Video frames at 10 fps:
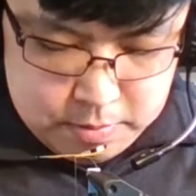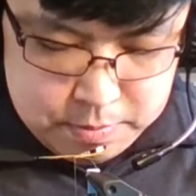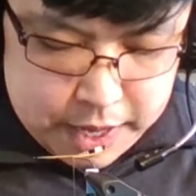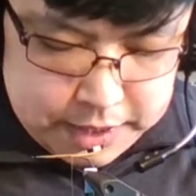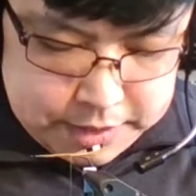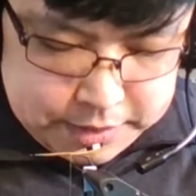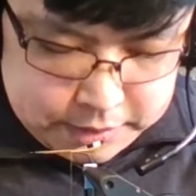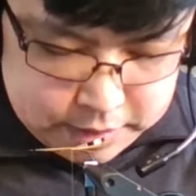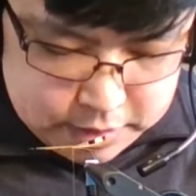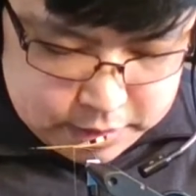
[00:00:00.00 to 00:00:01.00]

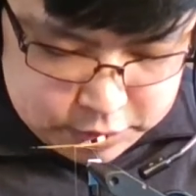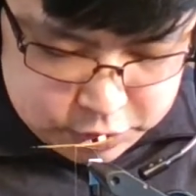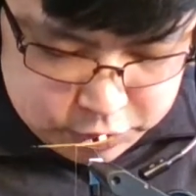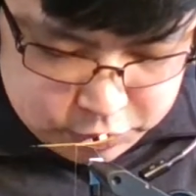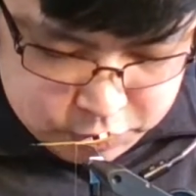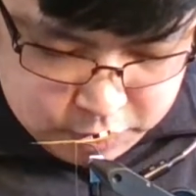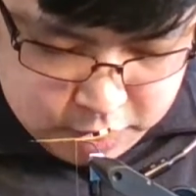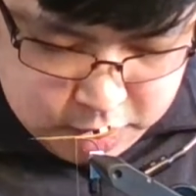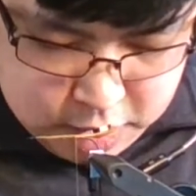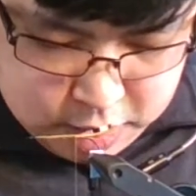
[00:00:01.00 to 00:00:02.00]
base to
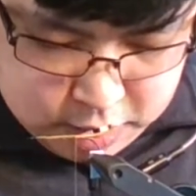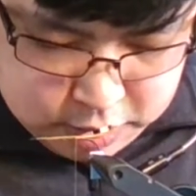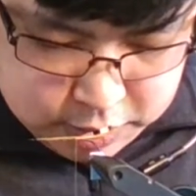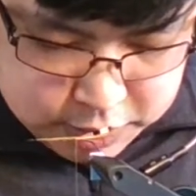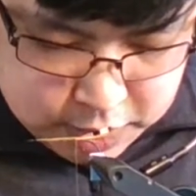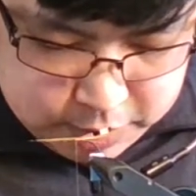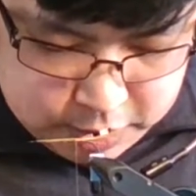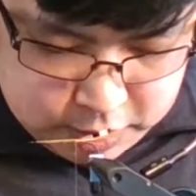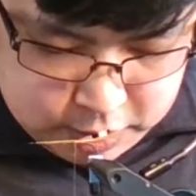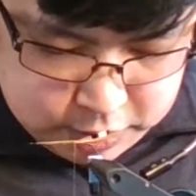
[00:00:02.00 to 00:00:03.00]
the
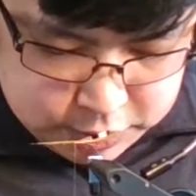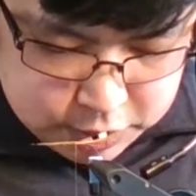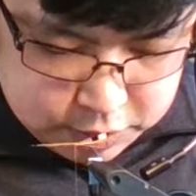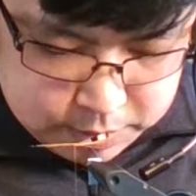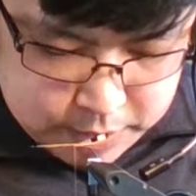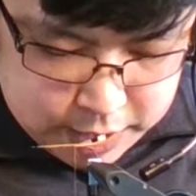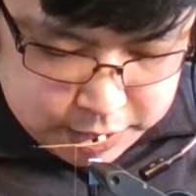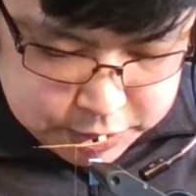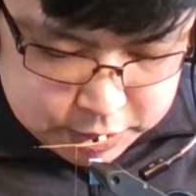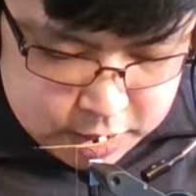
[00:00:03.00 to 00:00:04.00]
dubbing. So the body
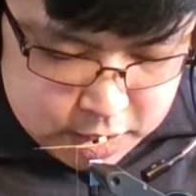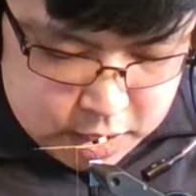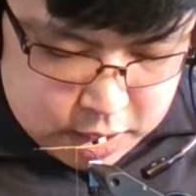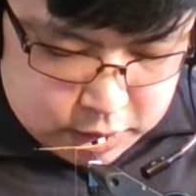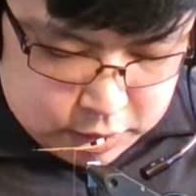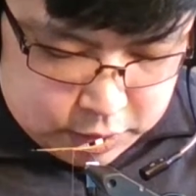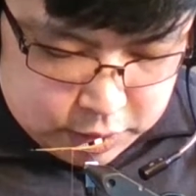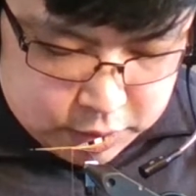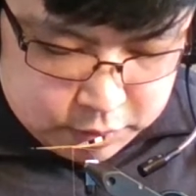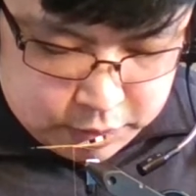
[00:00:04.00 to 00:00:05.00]
is,
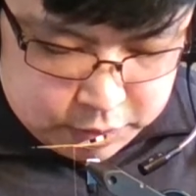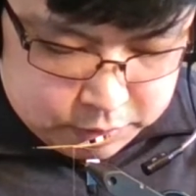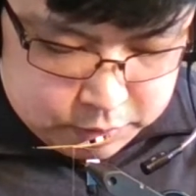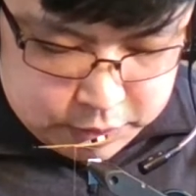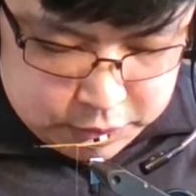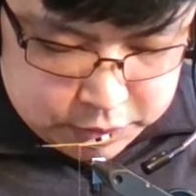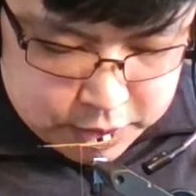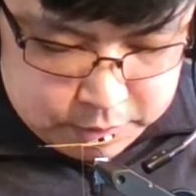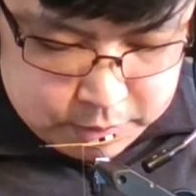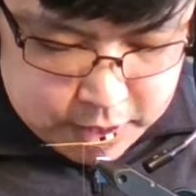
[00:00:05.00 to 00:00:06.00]
you know, when you
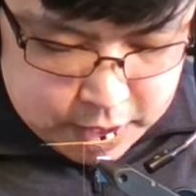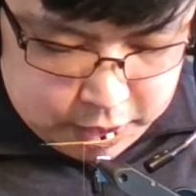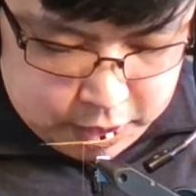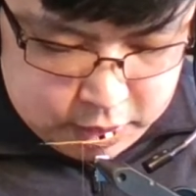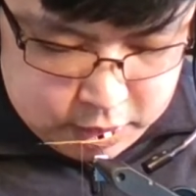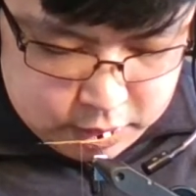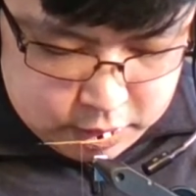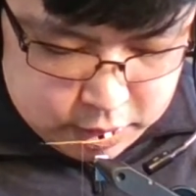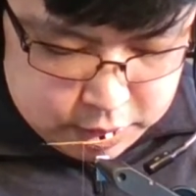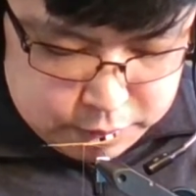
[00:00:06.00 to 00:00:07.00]
dub the body,
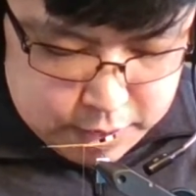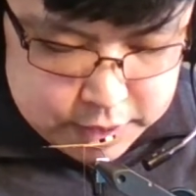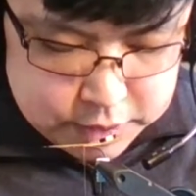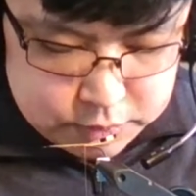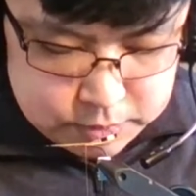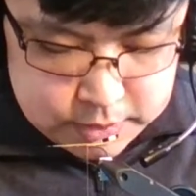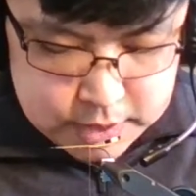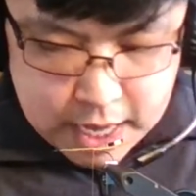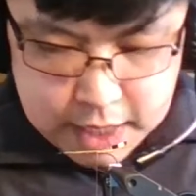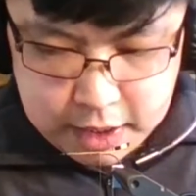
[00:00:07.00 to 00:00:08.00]
the thread is
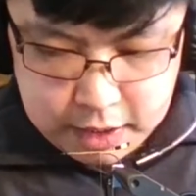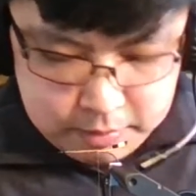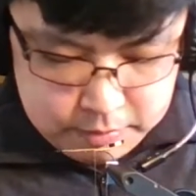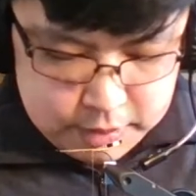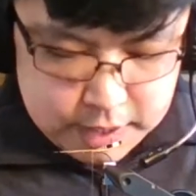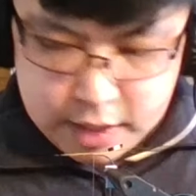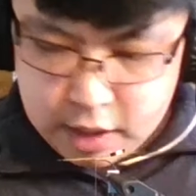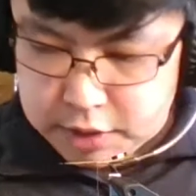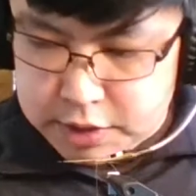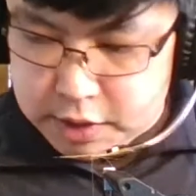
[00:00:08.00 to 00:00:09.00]
tacky, but then
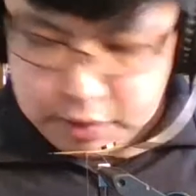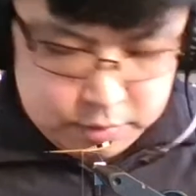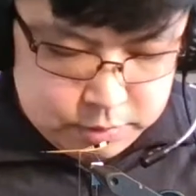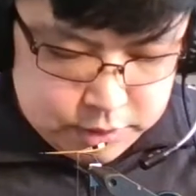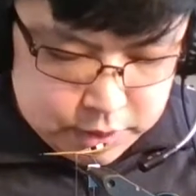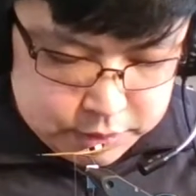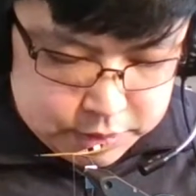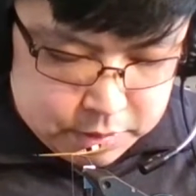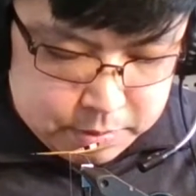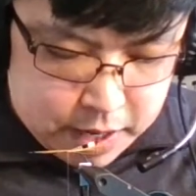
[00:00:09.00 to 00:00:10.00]
also so is
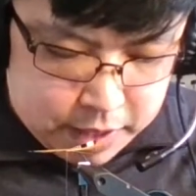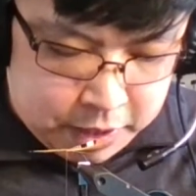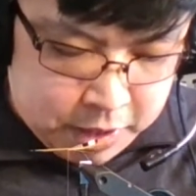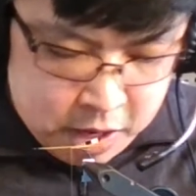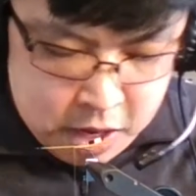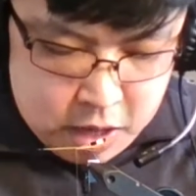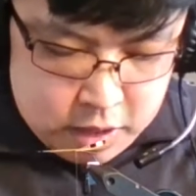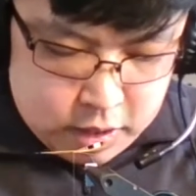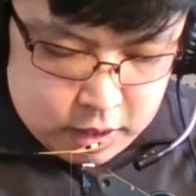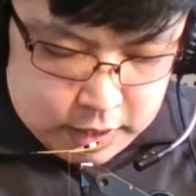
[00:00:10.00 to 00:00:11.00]
the body,
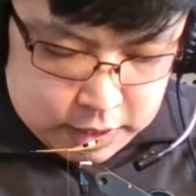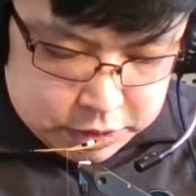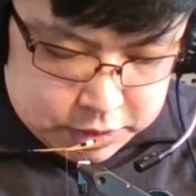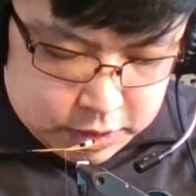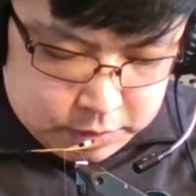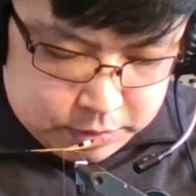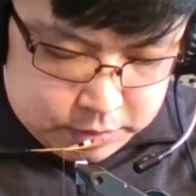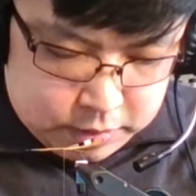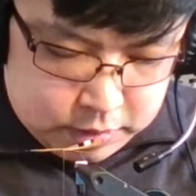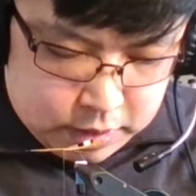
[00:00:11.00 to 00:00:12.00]
and that just helps.
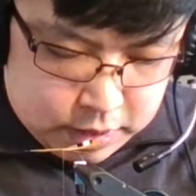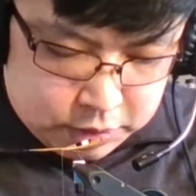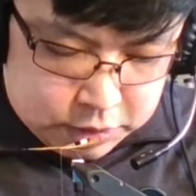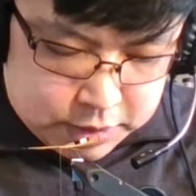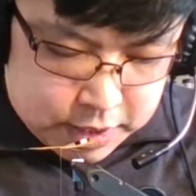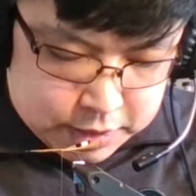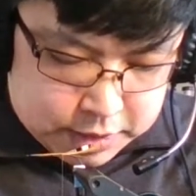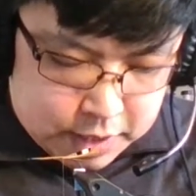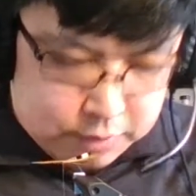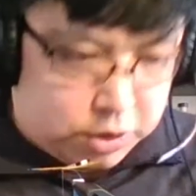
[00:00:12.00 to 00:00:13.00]
And you just kind of
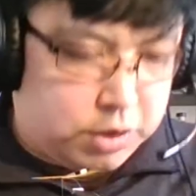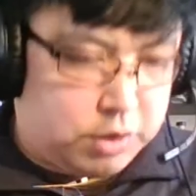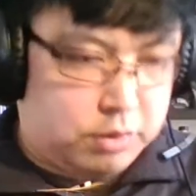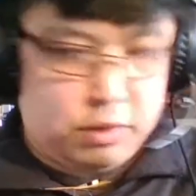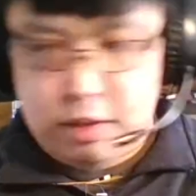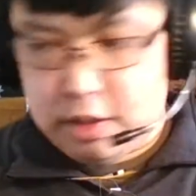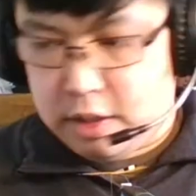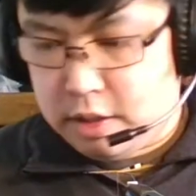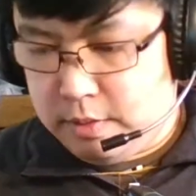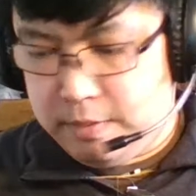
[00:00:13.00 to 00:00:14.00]
sandwich the